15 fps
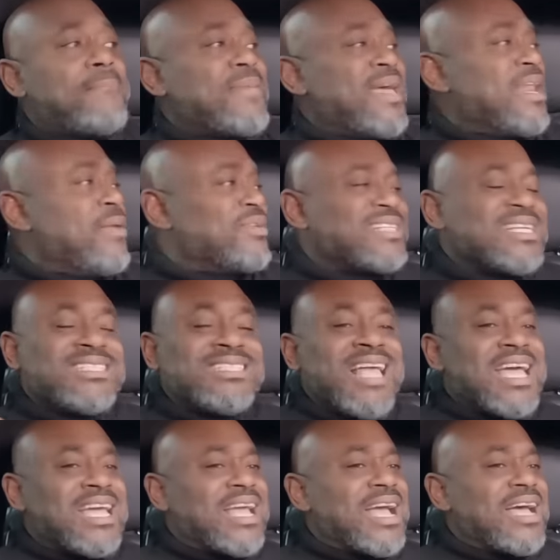And it was just
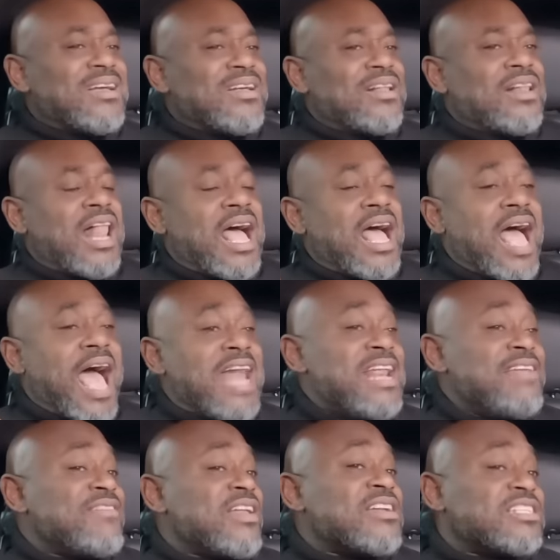like, I
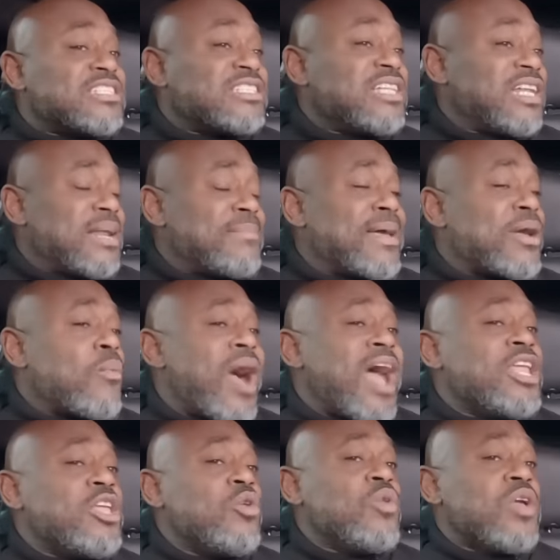didn't even understand it. I'm like, why
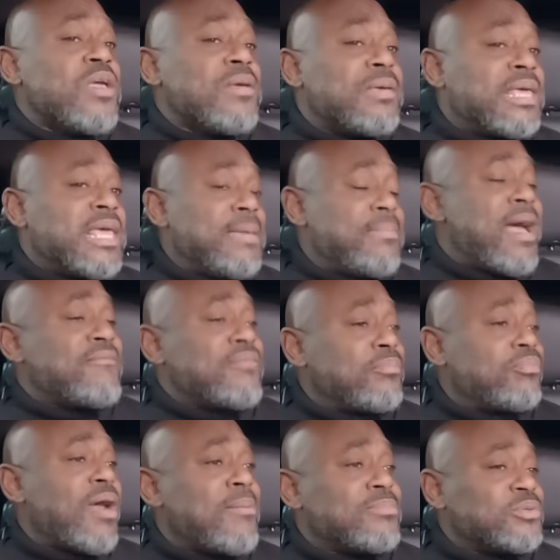do you keep having
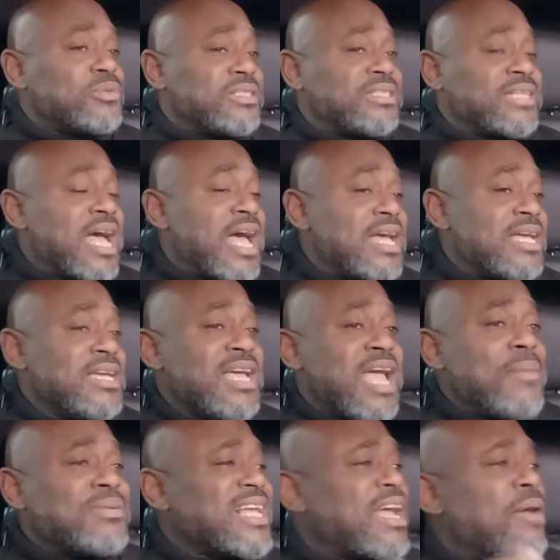problems with this guy? It
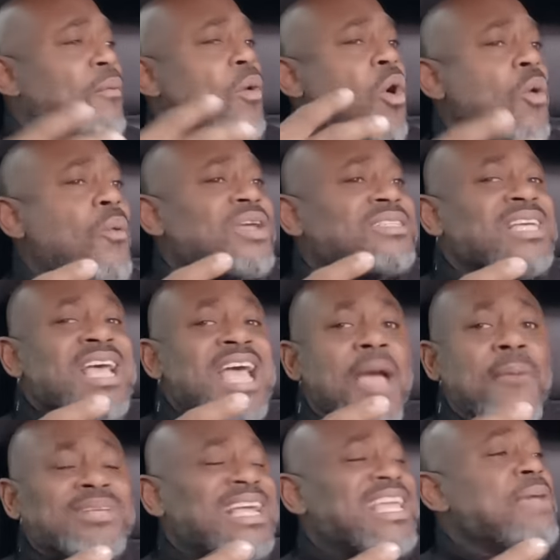was like I always, it
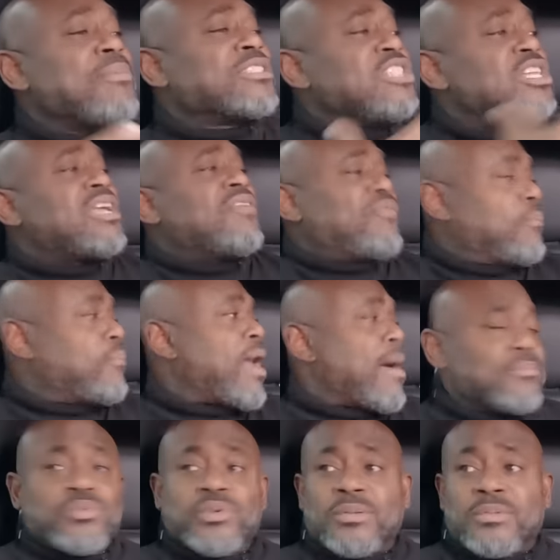was like he was looking for
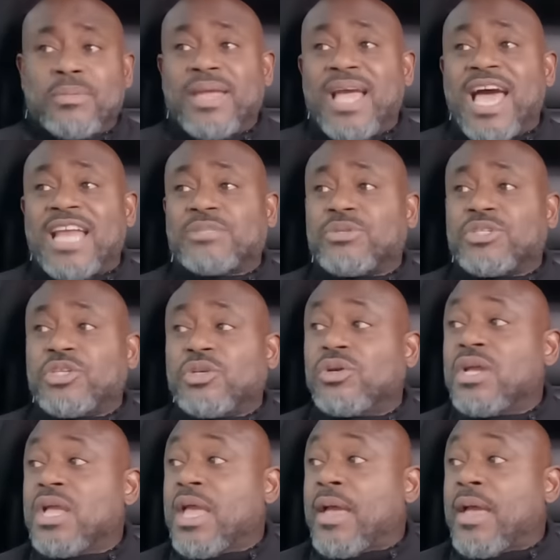problems with him, to be honest with you. Right.